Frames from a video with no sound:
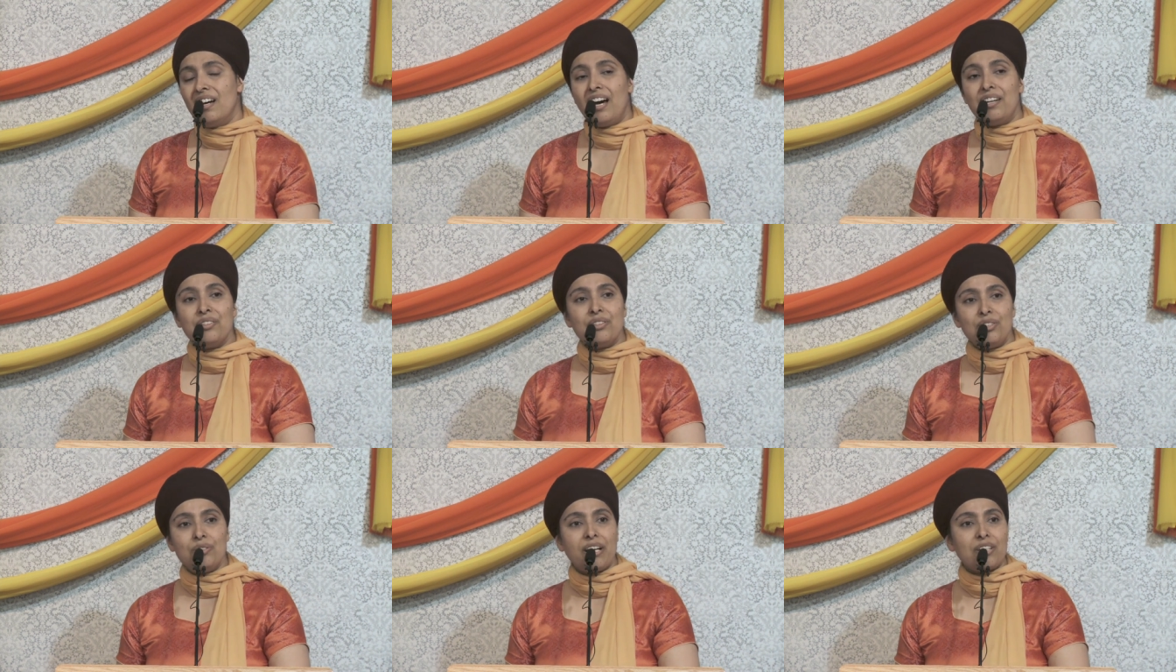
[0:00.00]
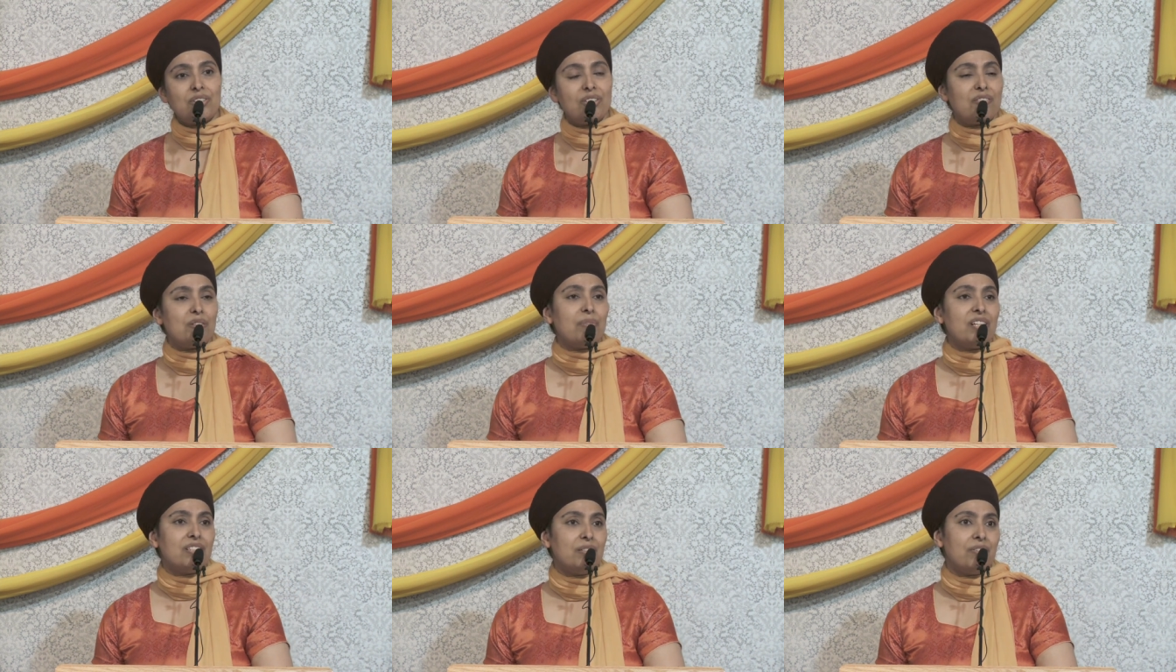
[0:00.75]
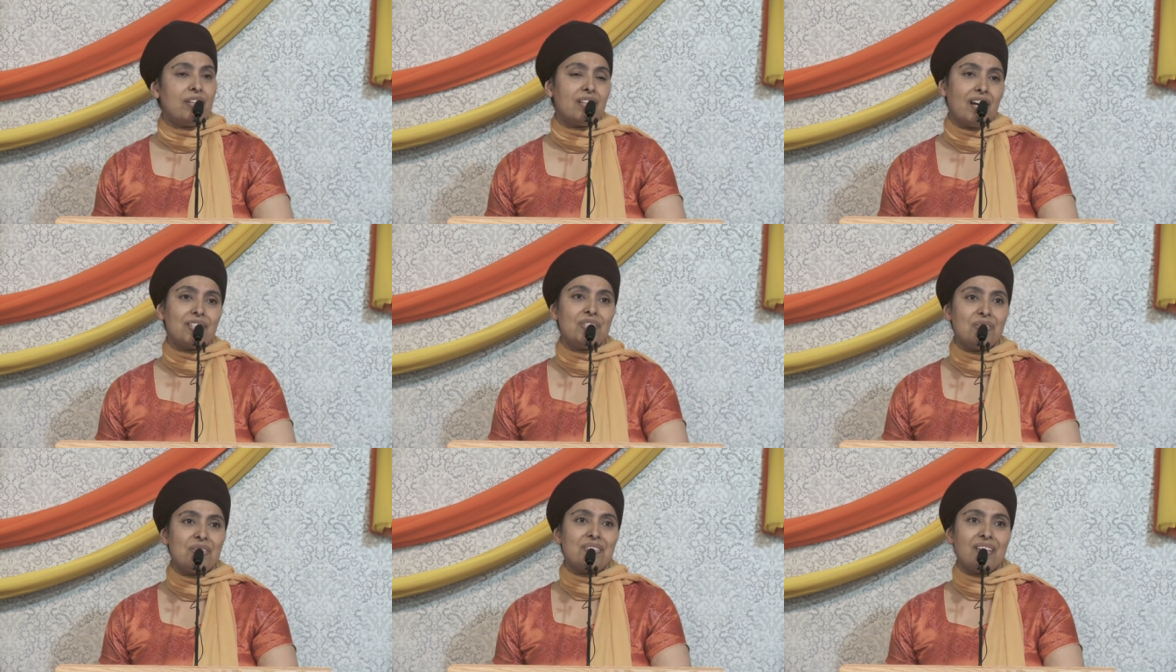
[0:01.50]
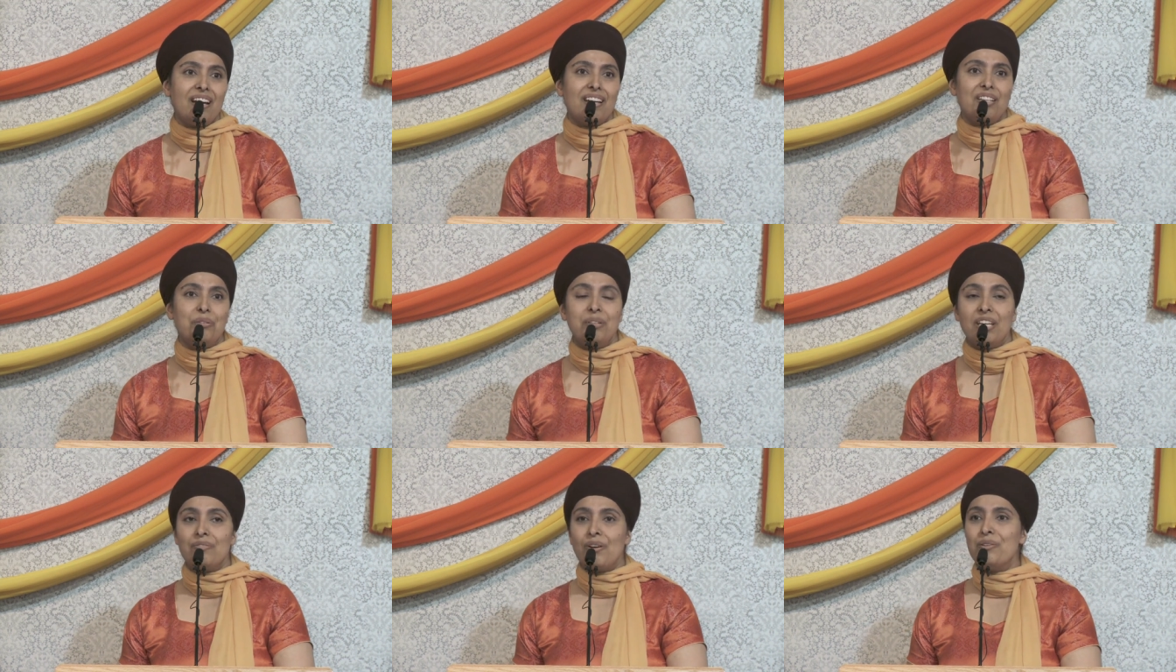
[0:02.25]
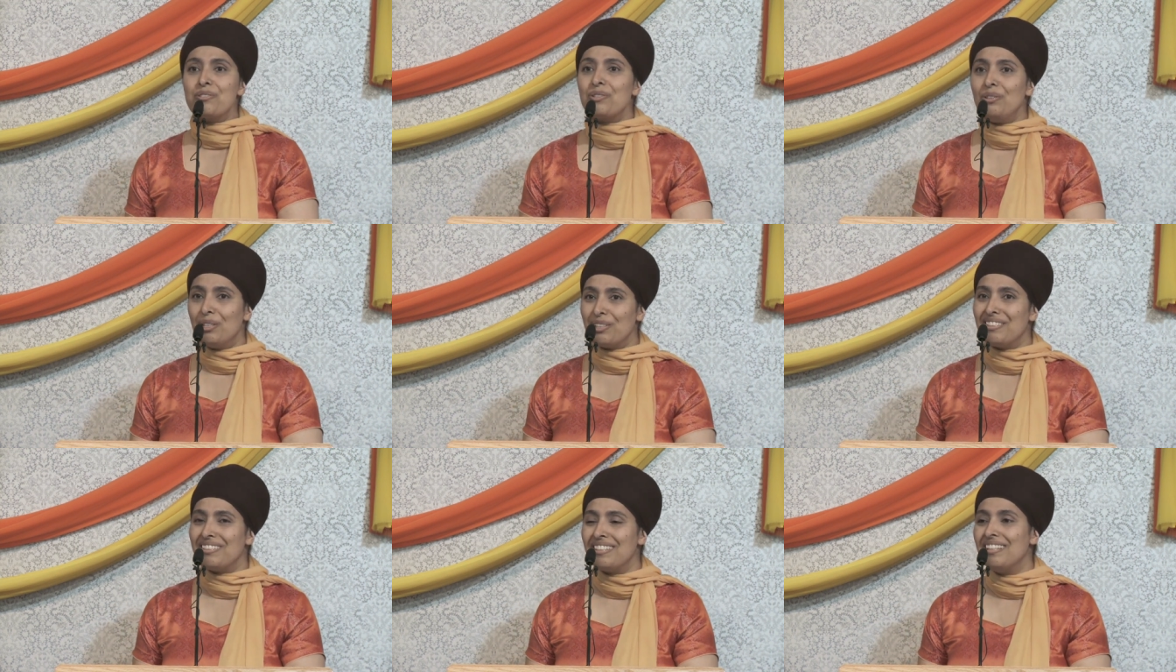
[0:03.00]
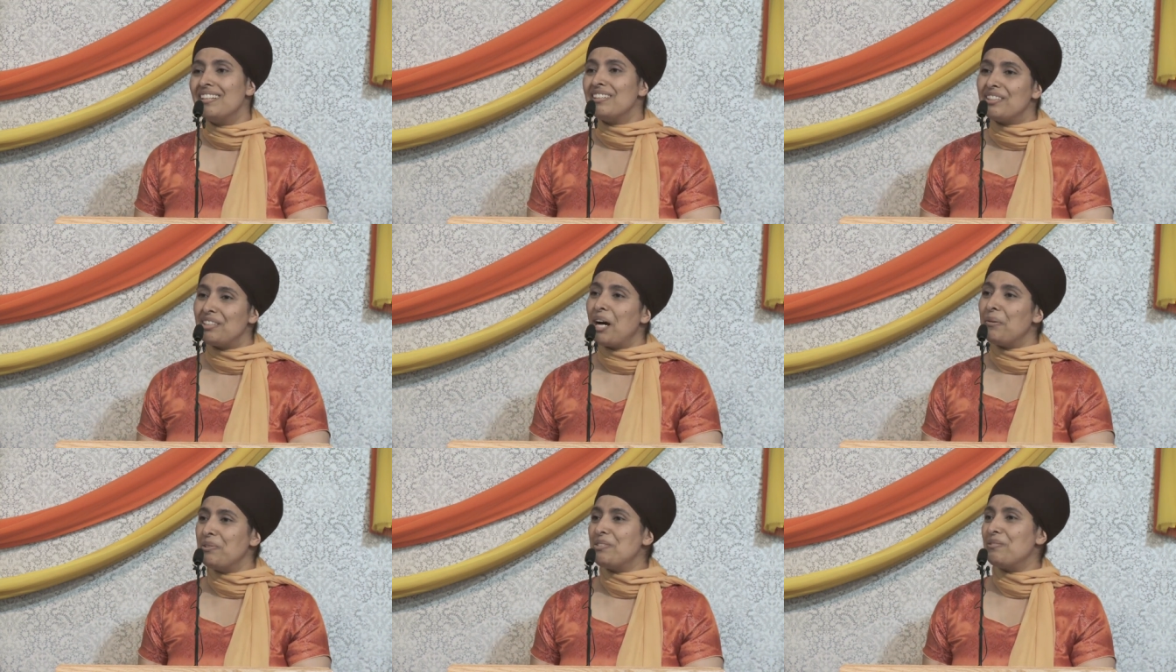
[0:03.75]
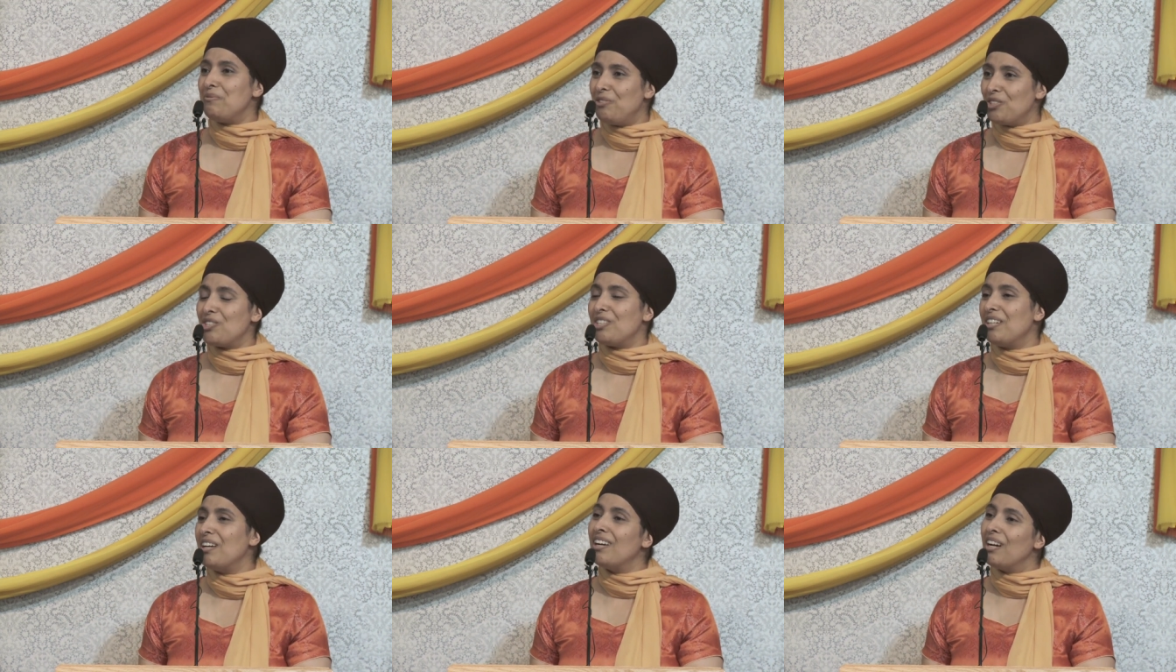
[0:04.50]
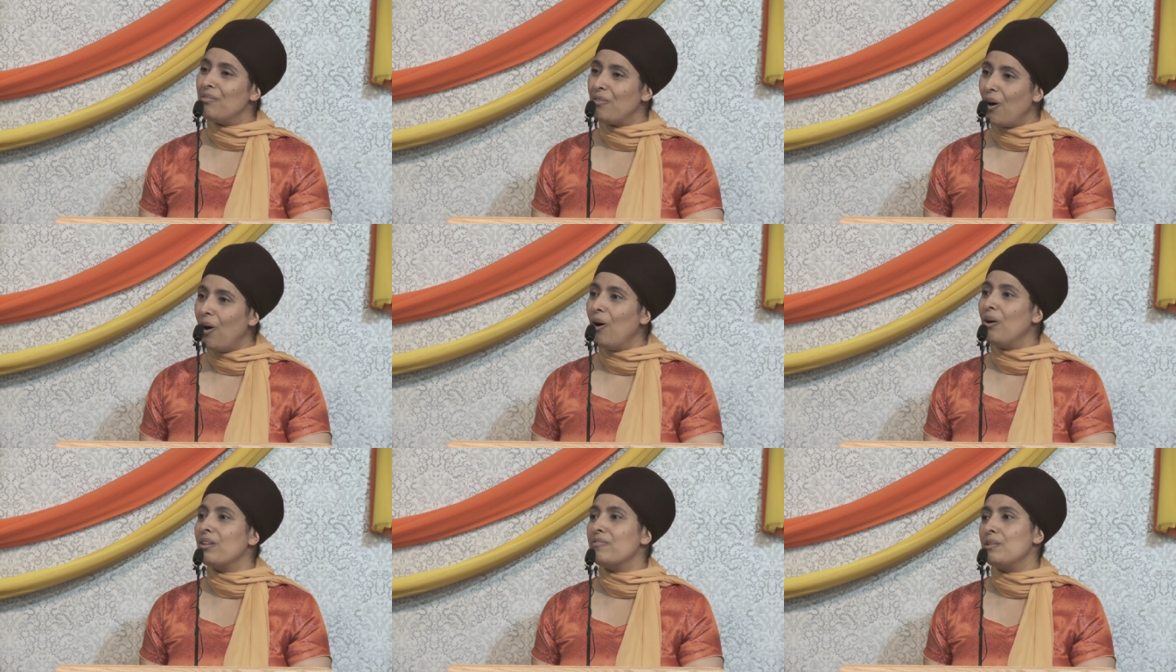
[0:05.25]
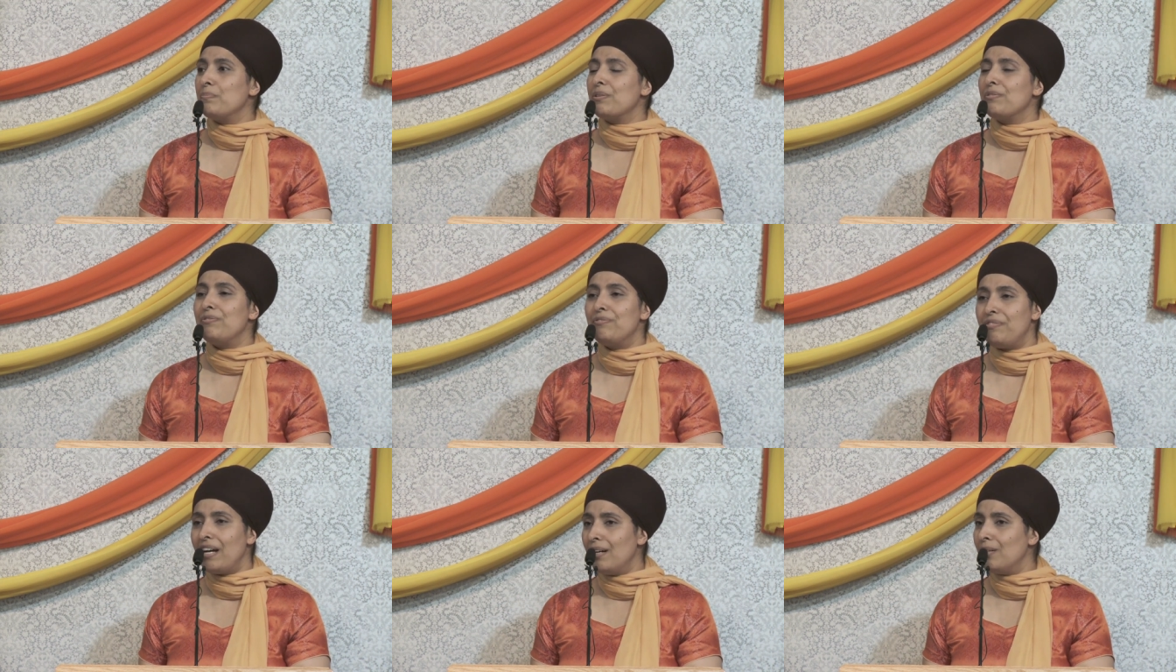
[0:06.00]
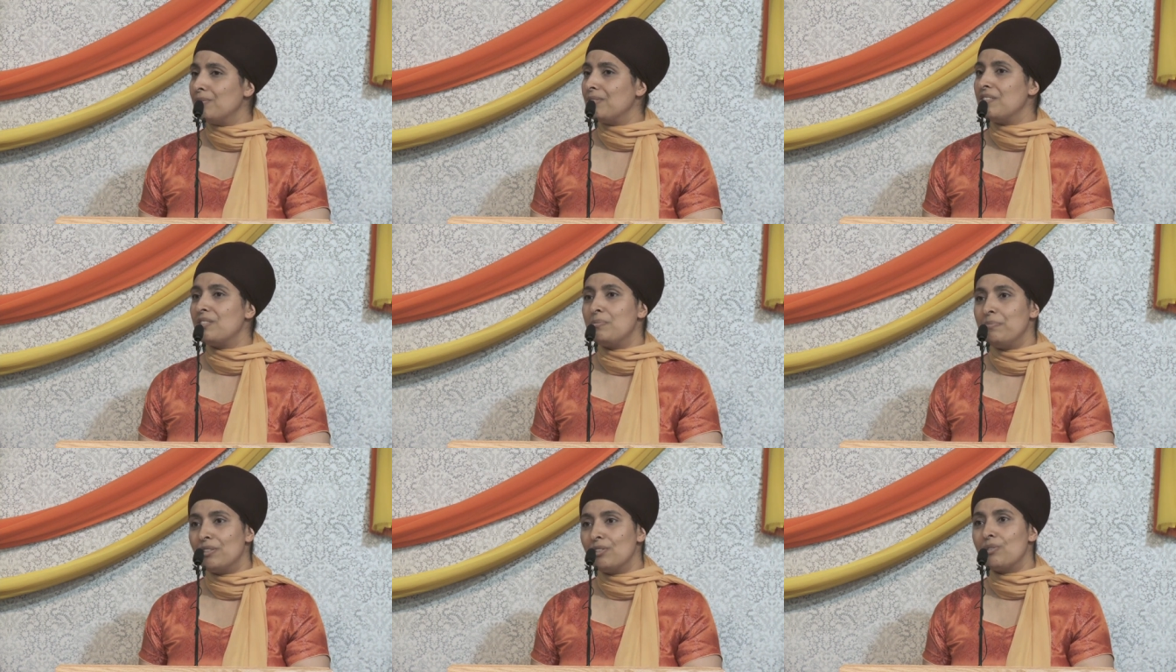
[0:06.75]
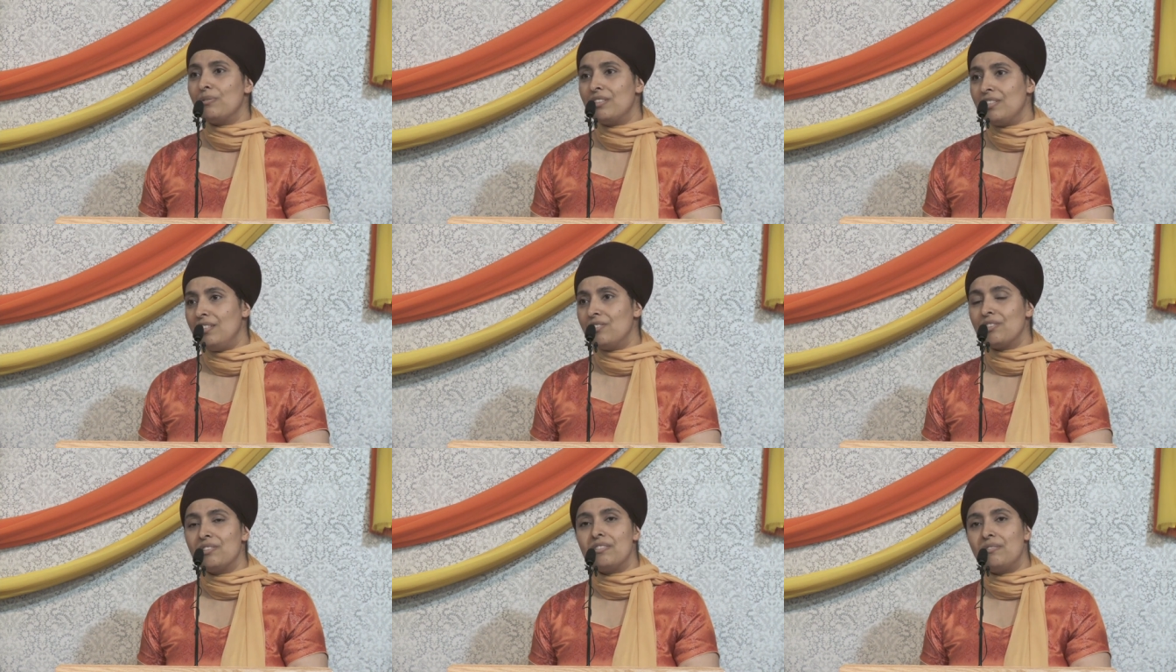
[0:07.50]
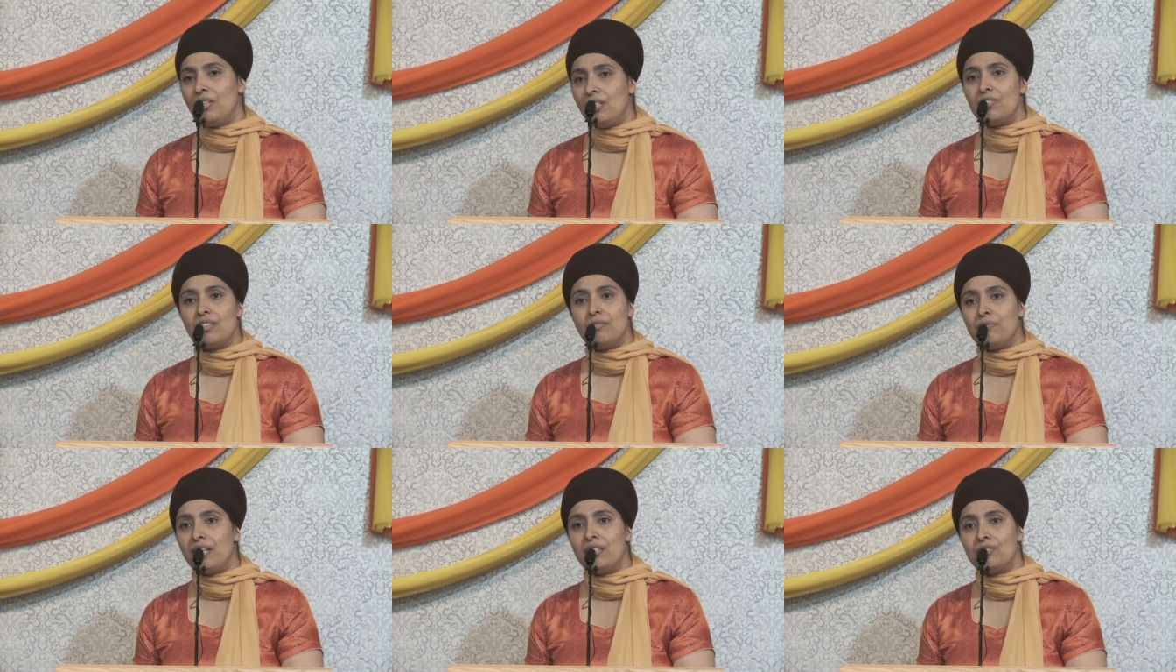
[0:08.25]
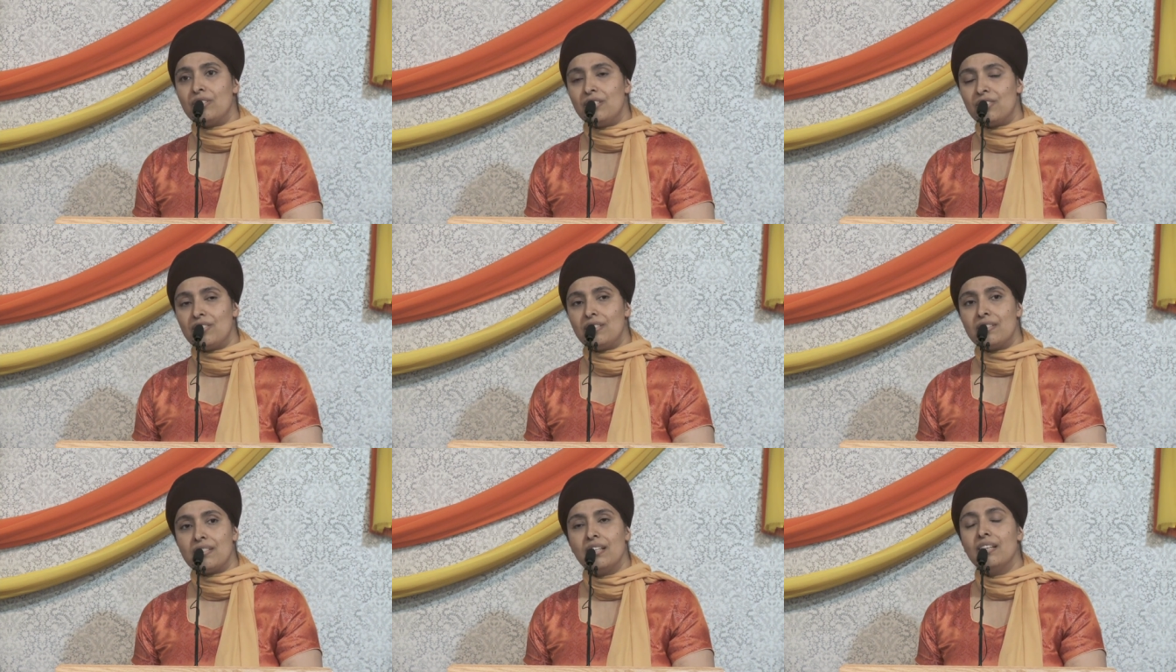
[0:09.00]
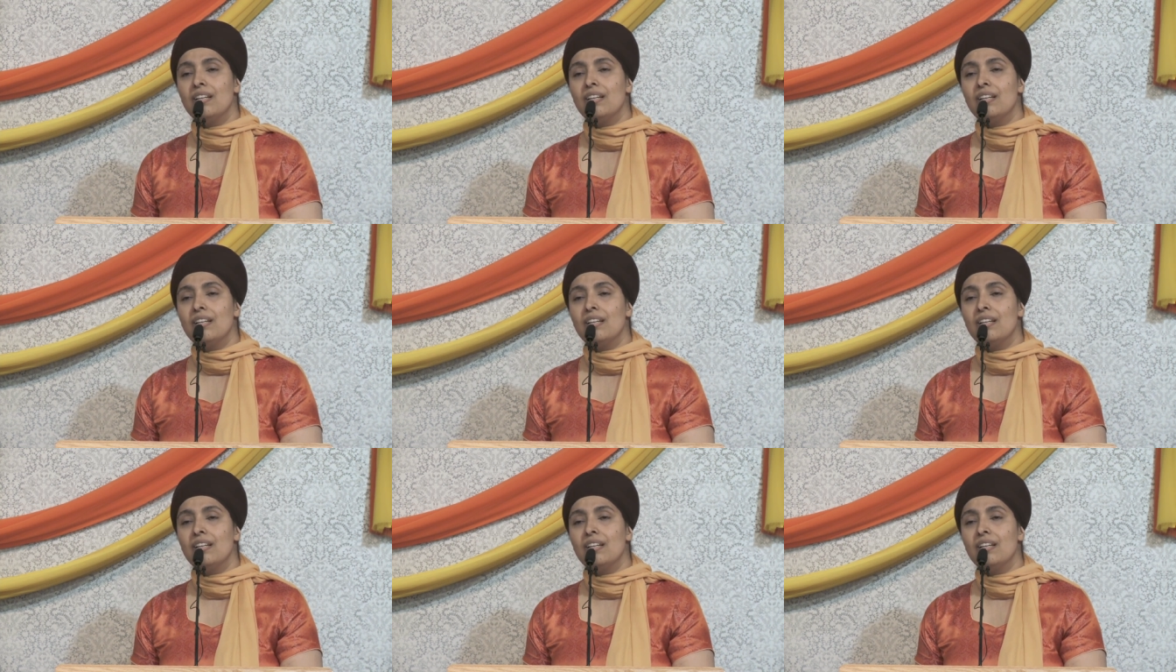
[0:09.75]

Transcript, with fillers: under the direction of the Multi Faith Action Society, we have also learned that that was the vision of all of the profound spiritual teachers of each of the faith traditions